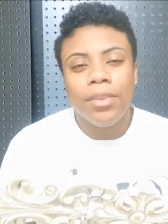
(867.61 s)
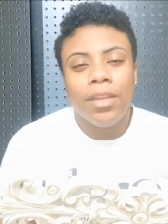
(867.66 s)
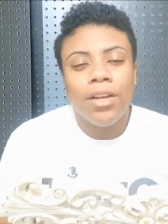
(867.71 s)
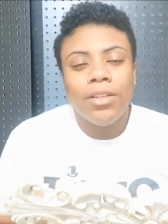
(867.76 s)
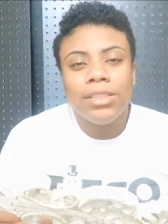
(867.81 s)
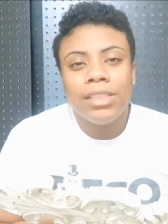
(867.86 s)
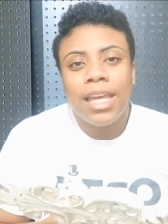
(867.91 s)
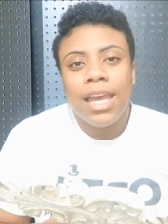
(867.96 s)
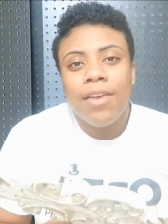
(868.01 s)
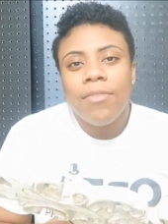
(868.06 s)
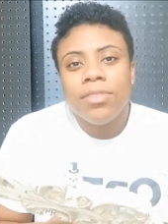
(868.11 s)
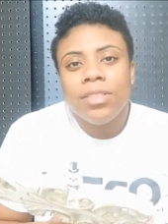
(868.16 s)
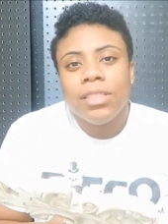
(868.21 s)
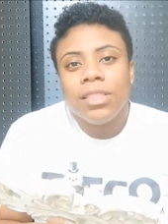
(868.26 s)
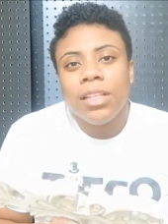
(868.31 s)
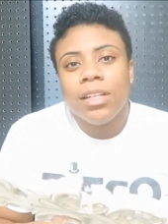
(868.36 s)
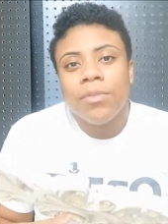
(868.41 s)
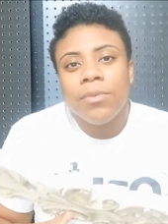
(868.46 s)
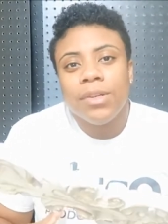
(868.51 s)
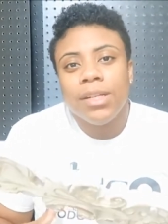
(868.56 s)
Those canvases
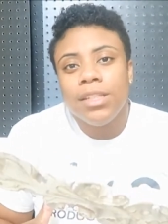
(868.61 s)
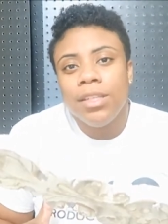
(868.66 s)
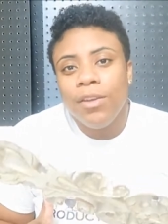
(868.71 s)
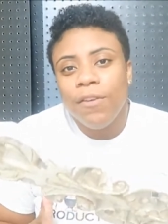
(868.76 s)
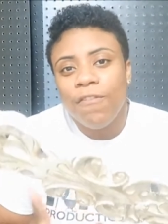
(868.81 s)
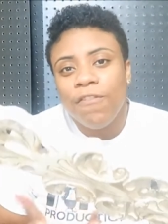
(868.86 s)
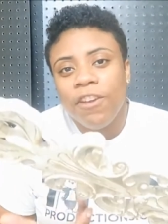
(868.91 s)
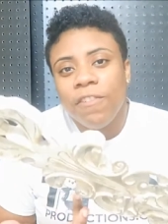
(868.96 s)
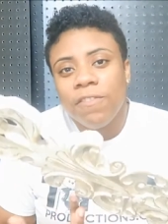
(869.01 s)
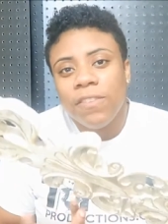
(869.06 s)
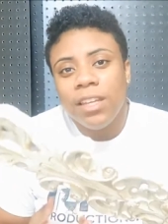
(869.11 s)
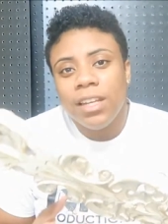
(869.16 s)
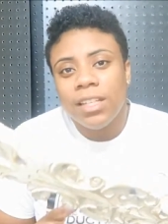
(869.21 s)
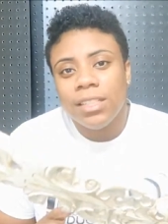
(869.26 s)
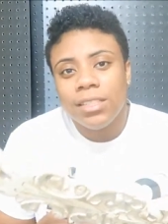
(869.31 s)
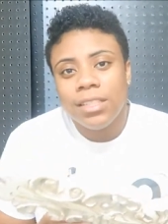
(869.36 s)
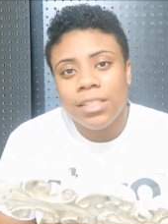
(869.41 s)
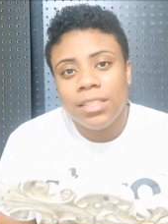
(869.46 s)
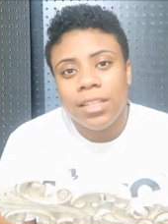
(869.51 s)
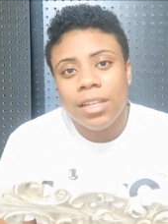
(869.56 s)
can run you 50 to
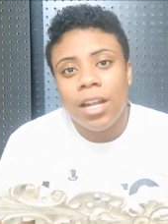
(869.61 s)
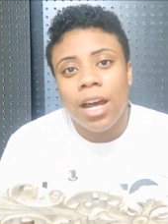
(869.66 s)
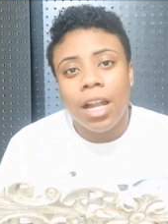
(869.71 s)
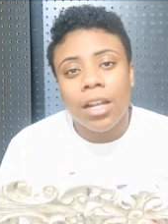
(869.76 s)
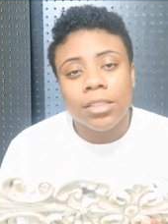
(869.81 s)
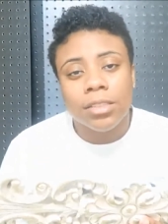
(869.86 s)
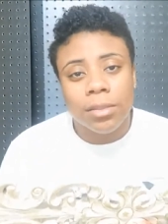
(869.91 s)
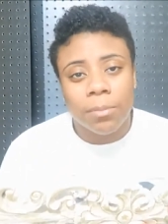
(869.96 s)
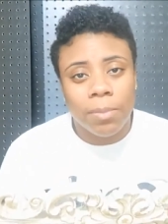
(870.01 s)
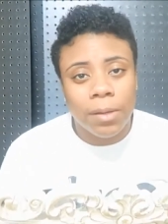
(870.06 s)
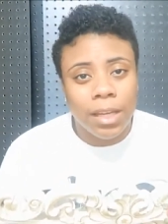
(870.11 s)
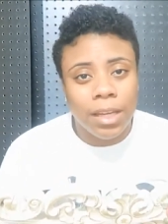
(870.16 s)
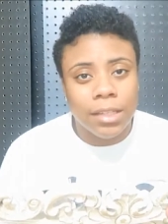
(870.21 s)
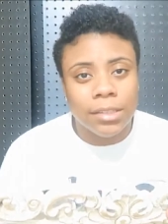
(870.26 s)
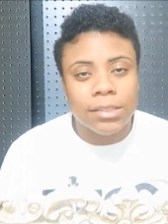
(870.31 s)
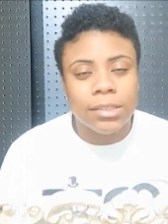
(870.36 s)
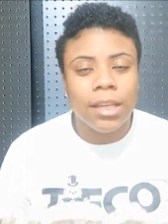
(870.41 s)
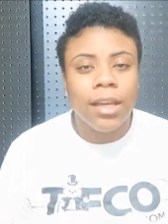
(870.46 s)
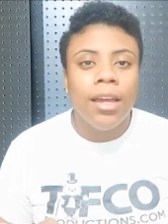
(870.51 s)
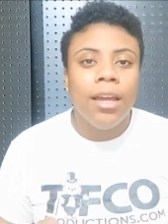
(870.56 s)
$60 a
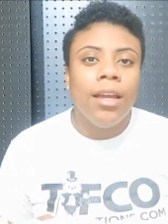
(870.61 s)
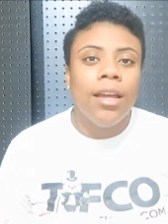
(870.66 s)
piece